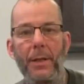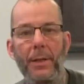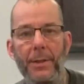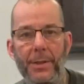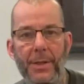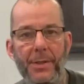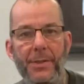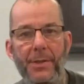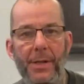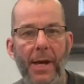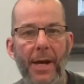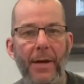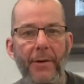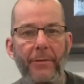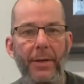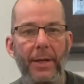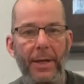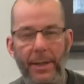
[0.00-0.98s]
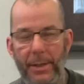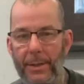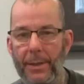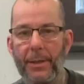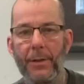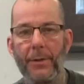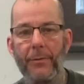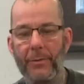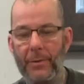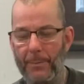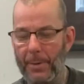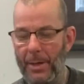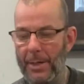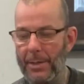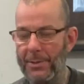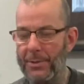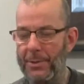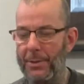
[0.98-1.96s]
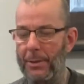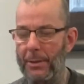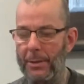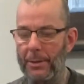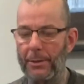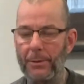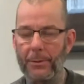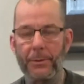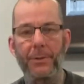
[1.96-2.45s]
and doesn't have any of the paste on it,